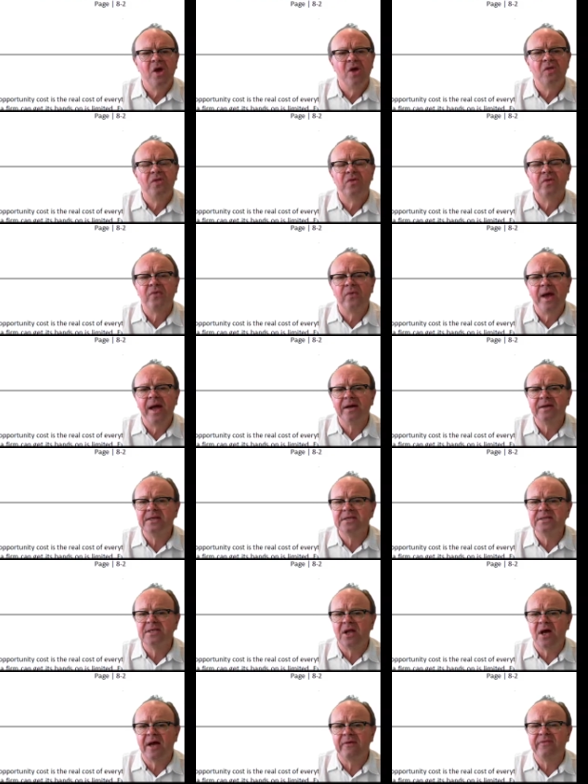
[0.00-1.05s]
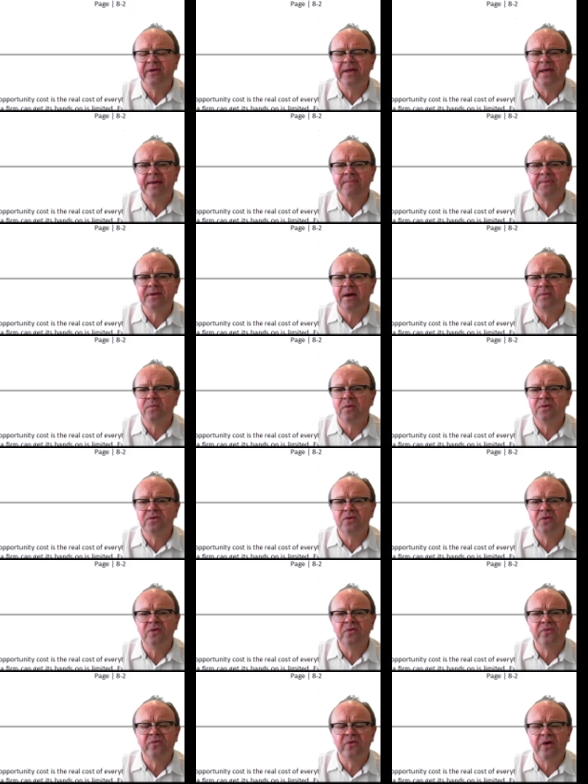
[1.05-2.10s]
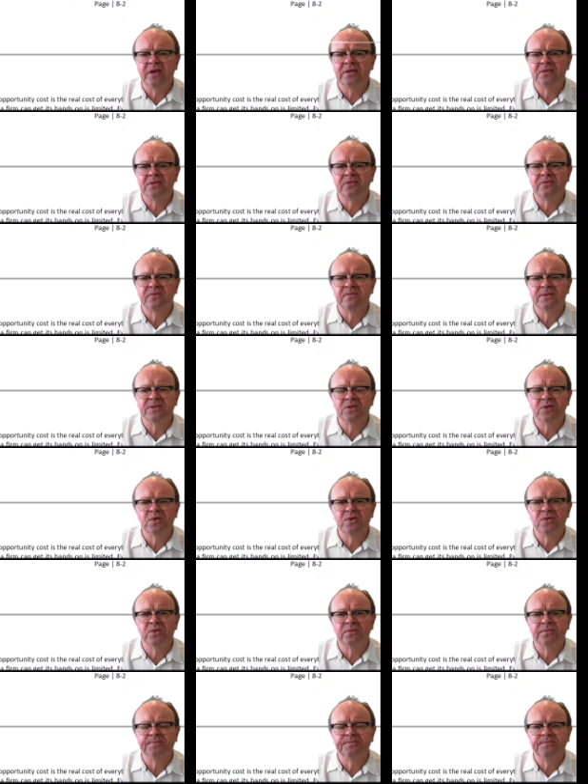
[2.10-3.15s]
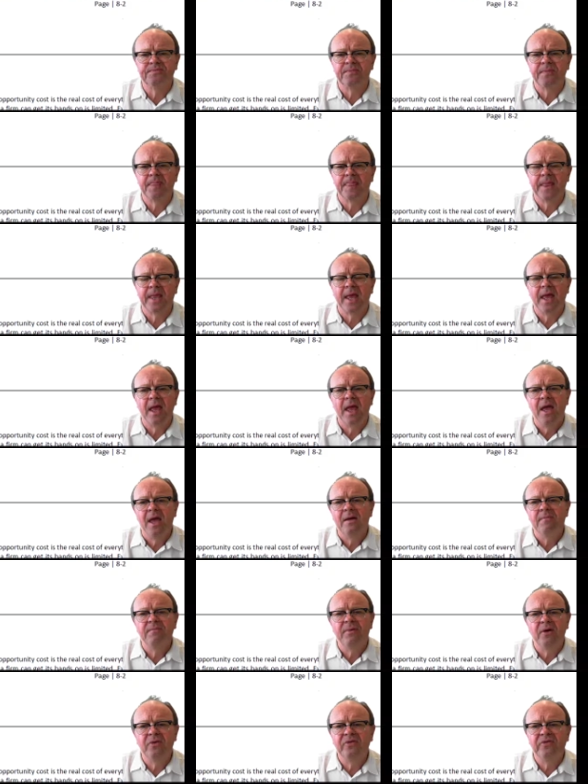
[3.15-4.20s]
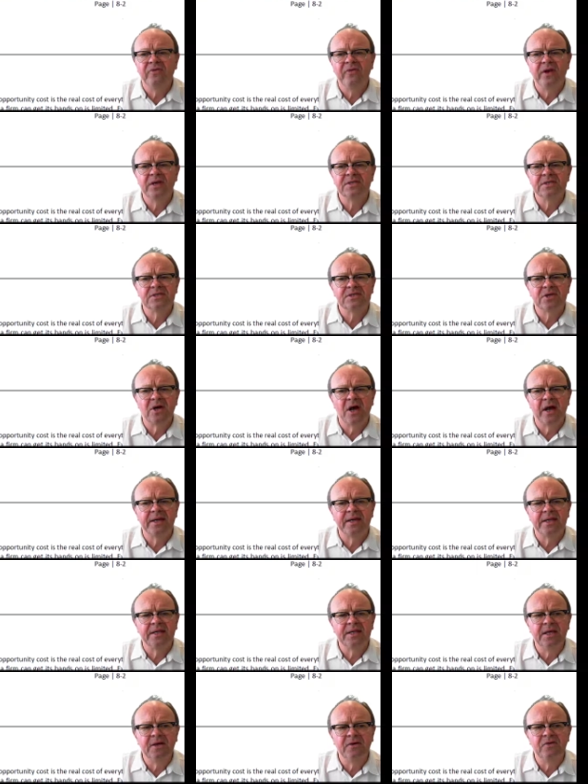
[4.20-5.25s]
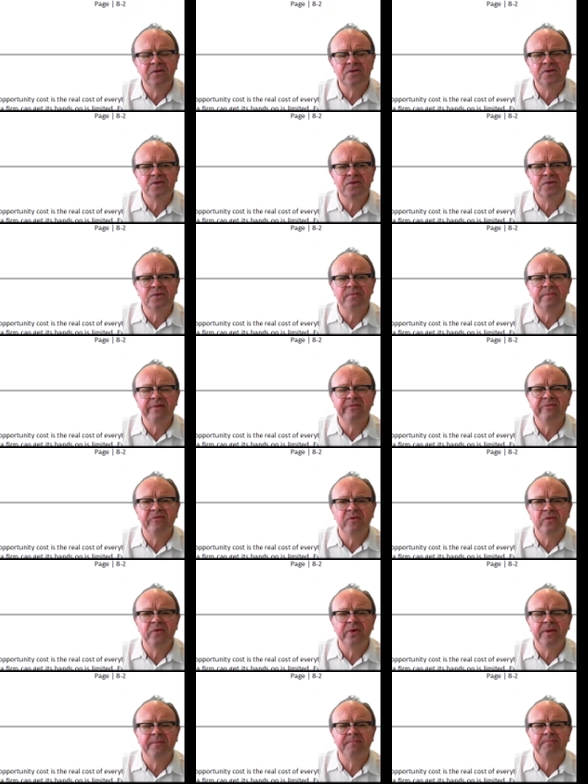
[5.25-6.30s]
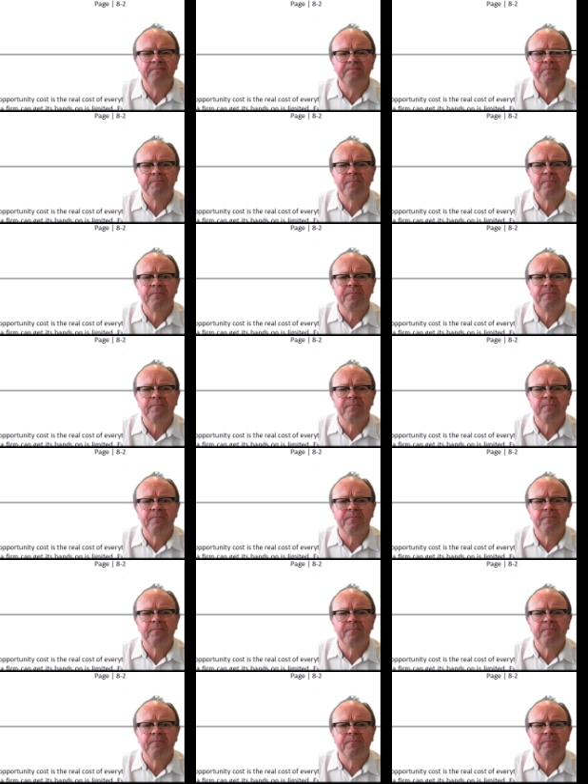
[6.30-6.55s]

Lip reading: Throughout his life, he kept up with two friends from school. Both friends died a year or two before him.